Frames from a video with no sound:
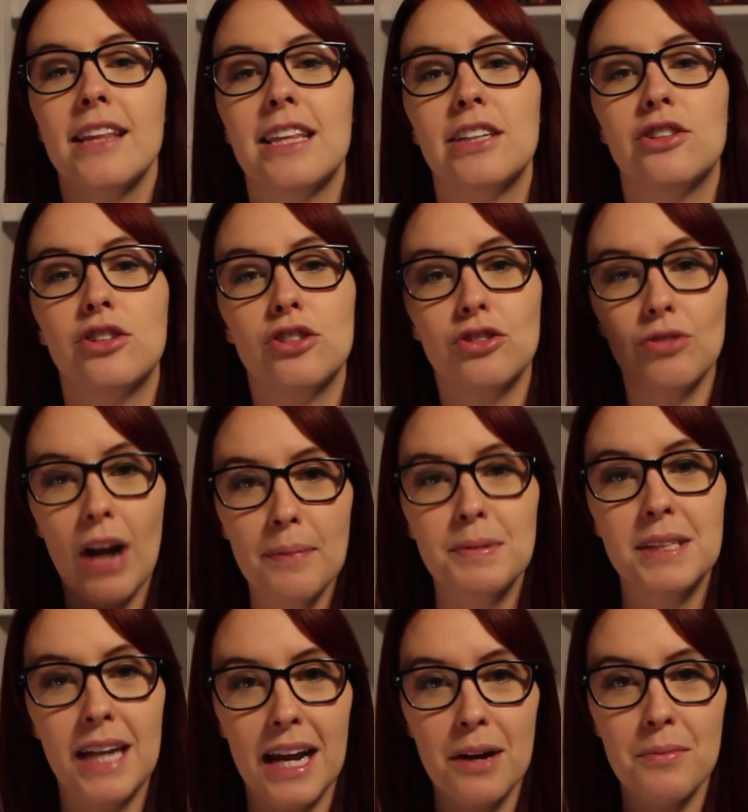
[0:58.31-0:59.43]
They
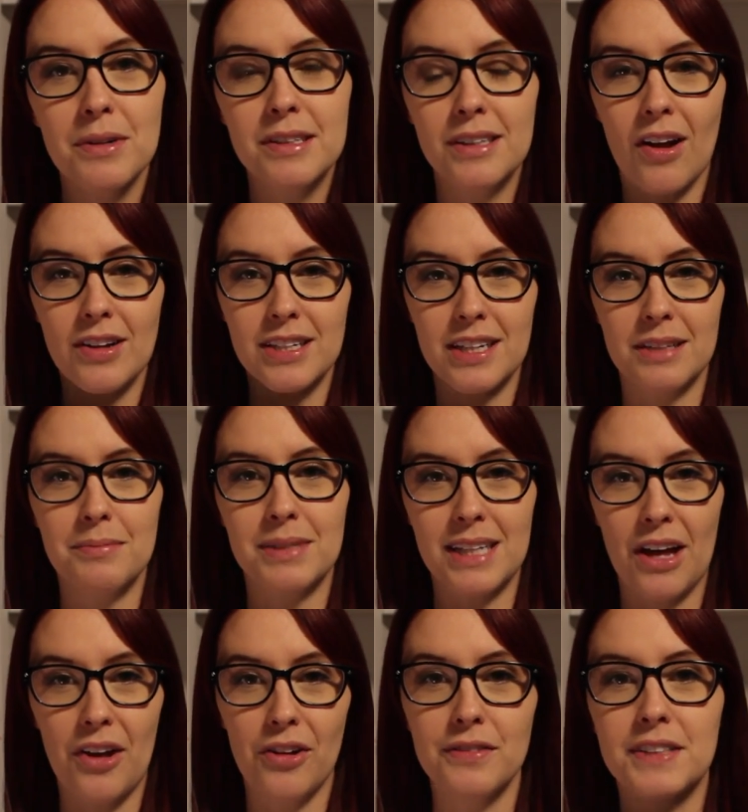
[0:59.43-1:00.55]
strapped cameras onto
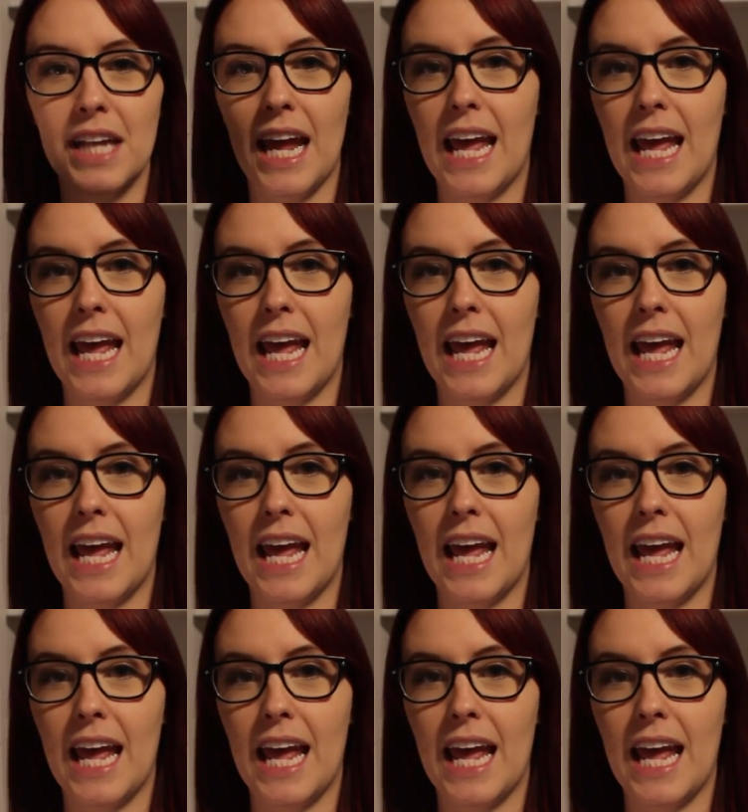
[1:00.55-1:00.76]
themselves